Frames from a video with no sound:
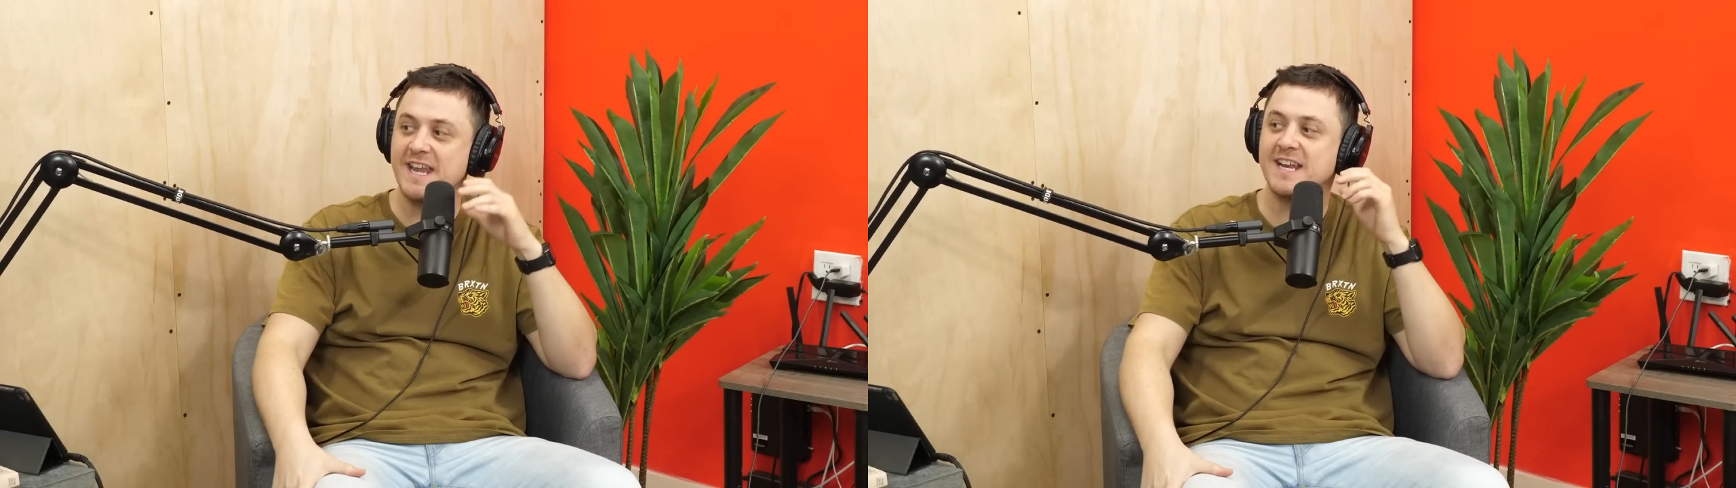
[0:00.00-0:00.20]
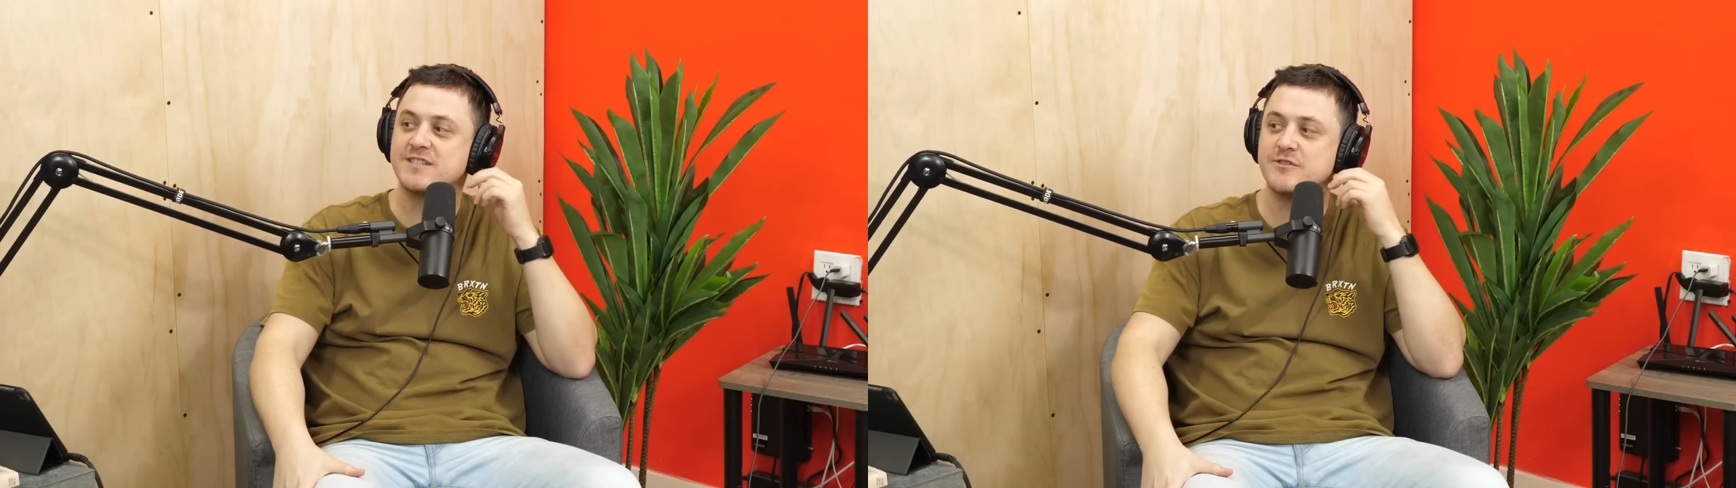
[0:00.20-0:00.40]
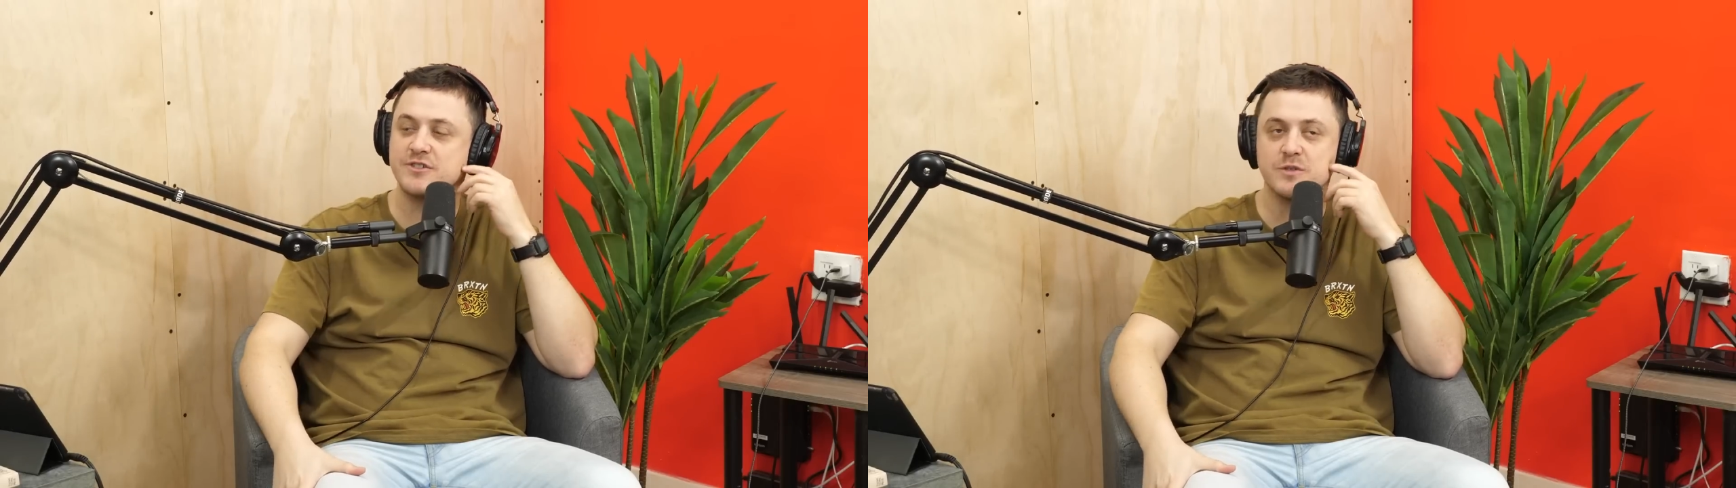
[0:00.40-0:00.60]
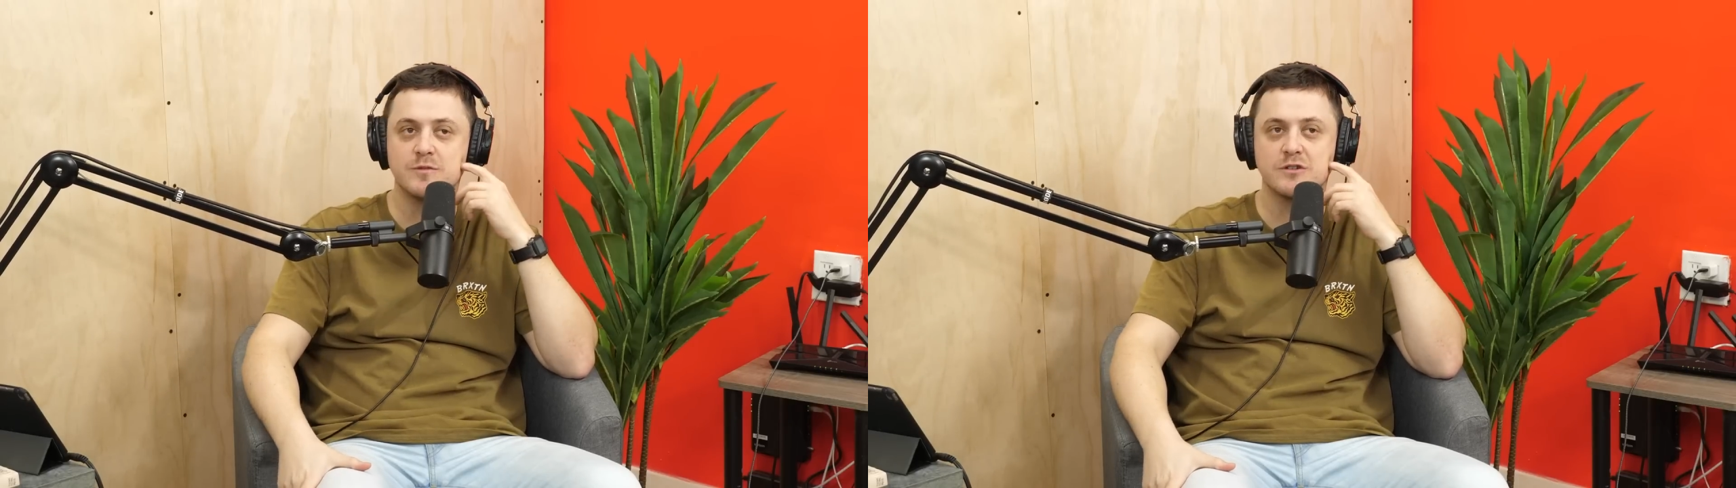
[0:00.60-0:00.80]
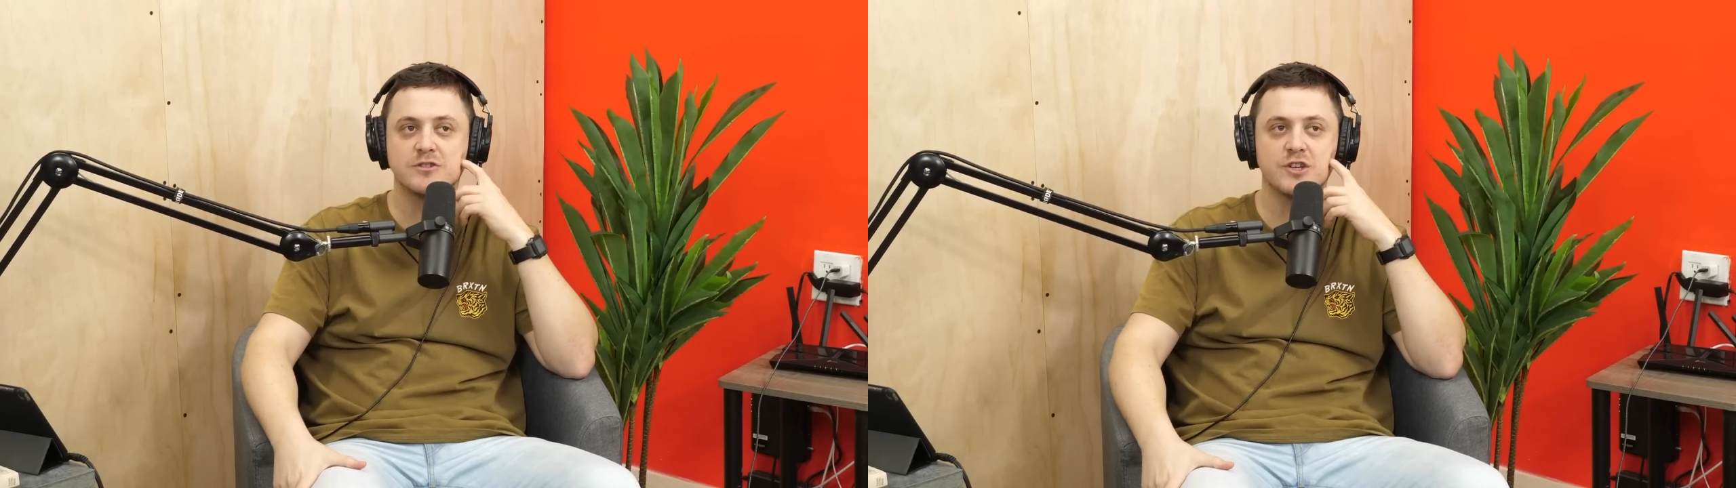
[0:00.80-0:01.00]
and then as soon as
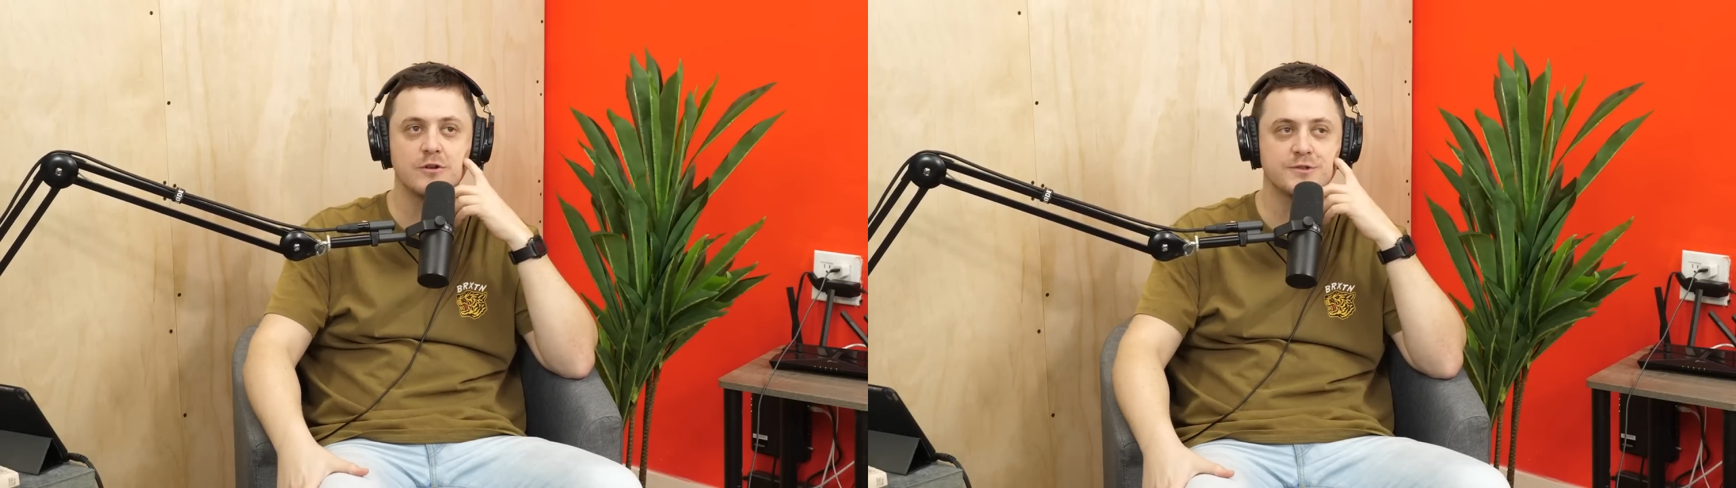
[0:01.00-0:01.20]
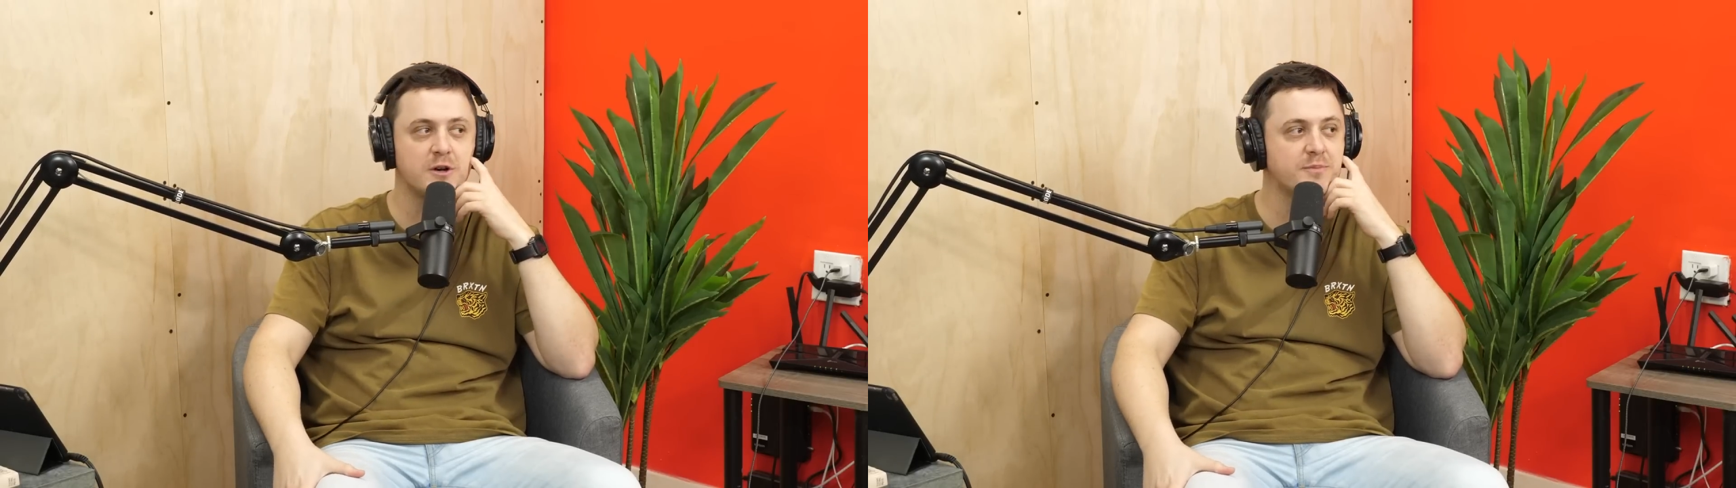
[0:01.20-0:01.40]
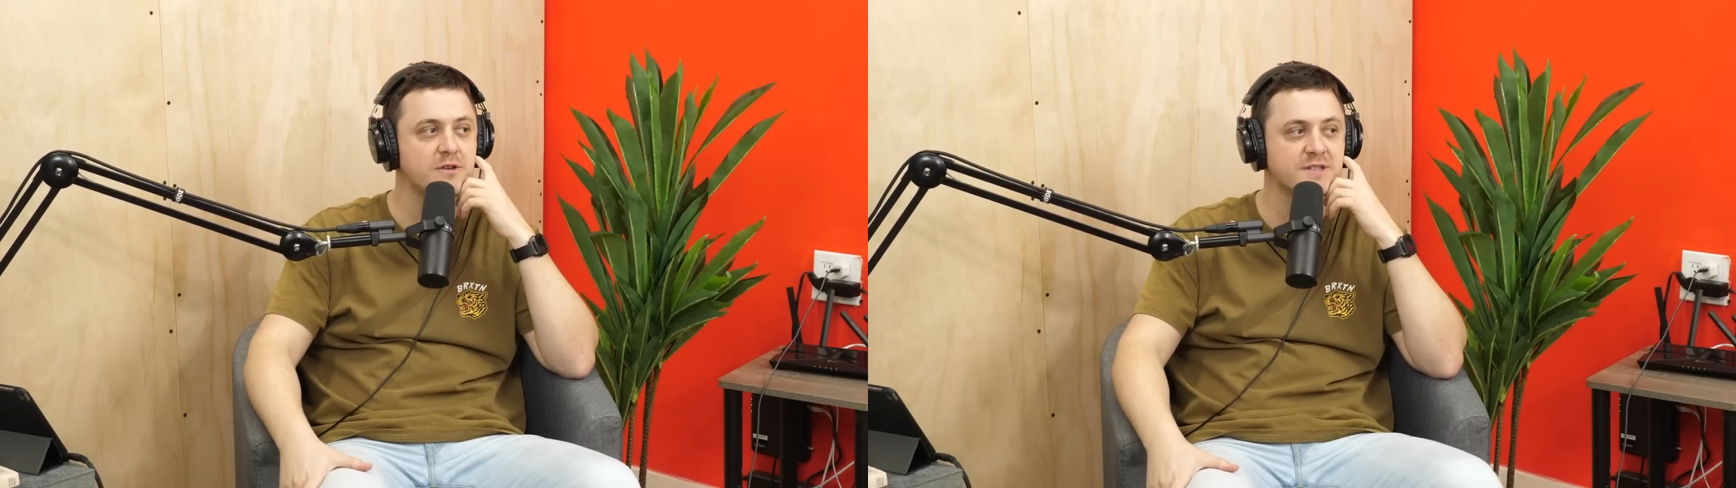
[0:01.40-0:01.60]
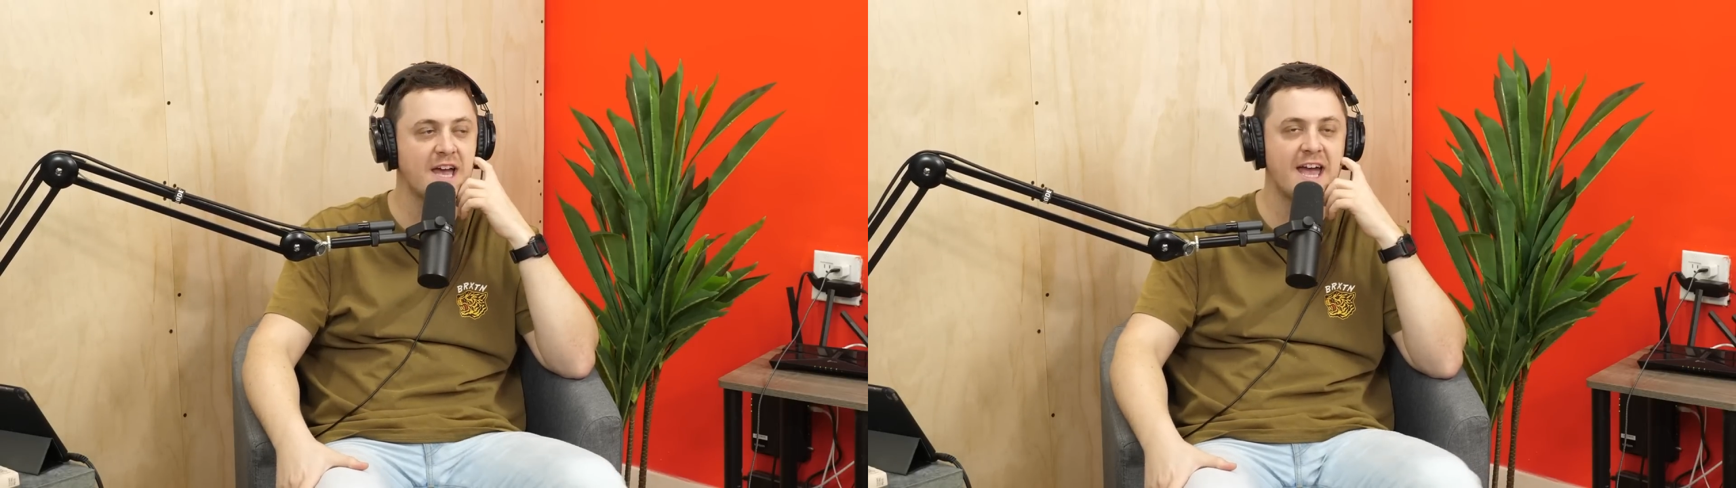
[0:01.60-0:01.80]
someone shows up to it's